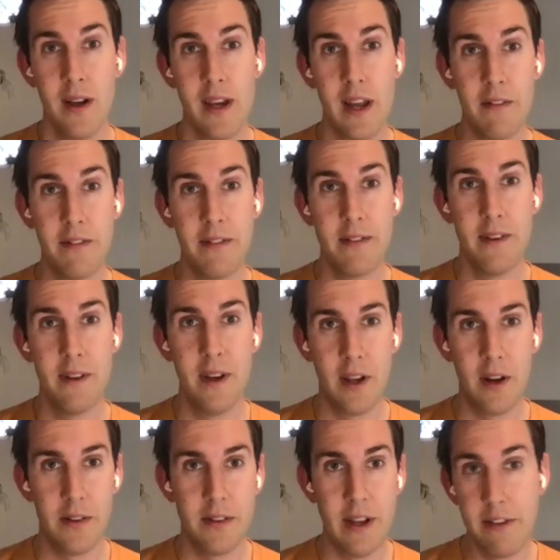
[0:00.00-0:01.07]
kind of
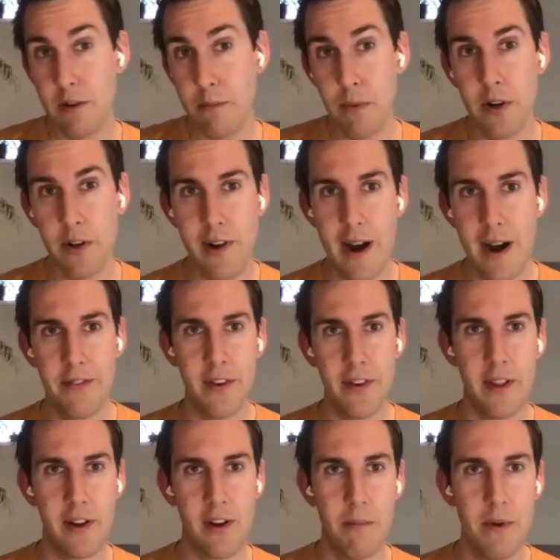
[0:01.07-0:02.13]
you know tensor board graphs
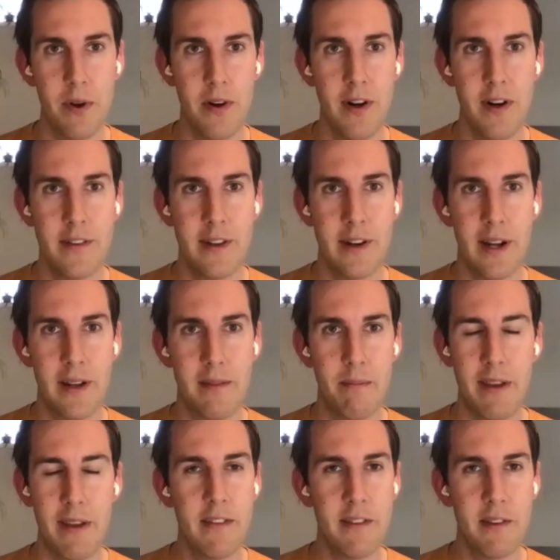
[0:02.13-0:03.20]
on their computers and like
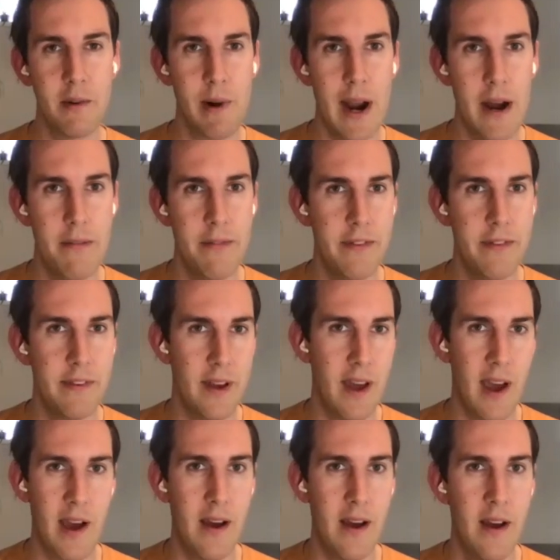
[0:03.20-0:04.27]
pieces and graphs
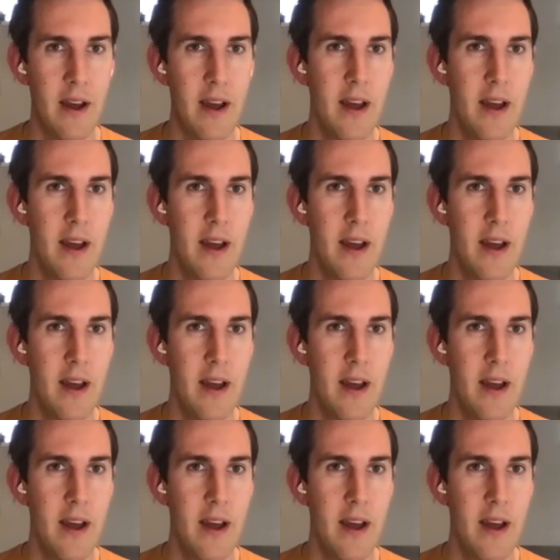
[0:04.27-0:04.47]
uh,